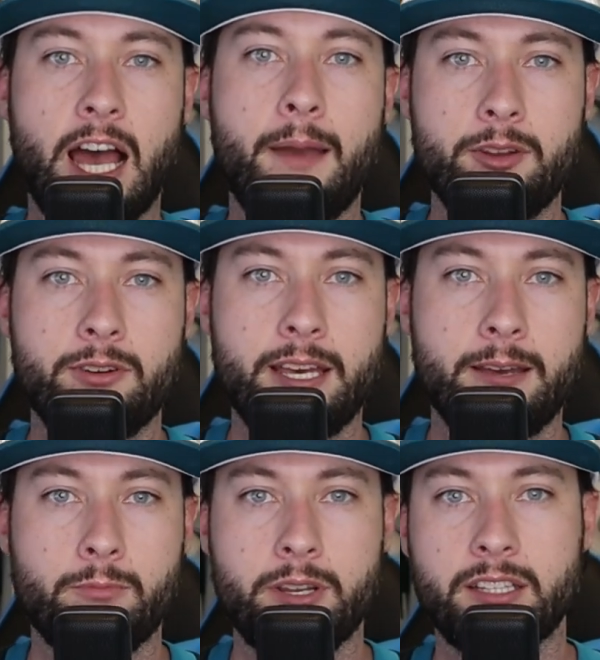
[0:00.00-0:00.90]
time into
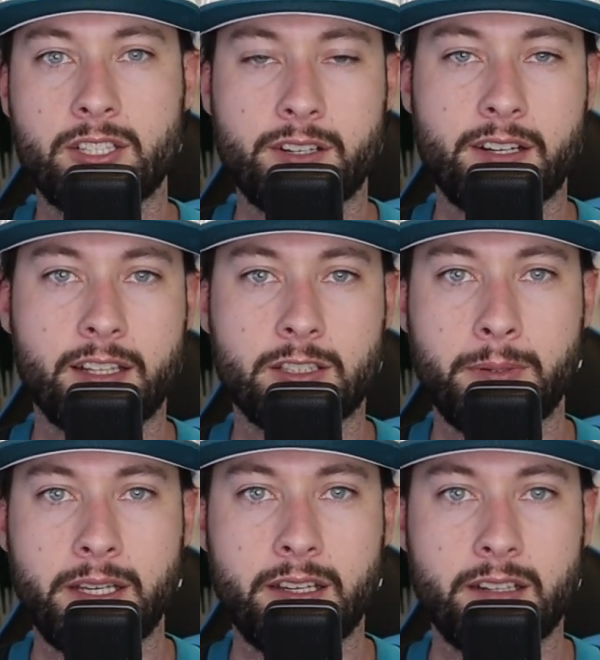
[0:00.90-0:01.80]
him when it turned out to
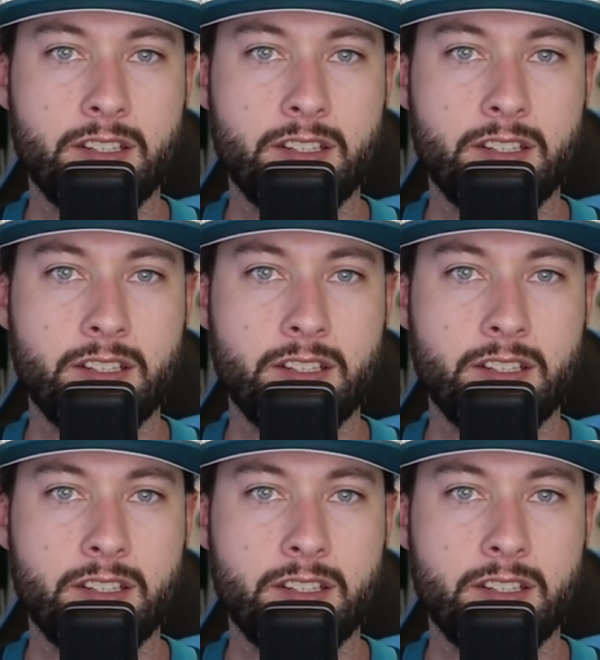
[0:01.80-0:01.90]
be,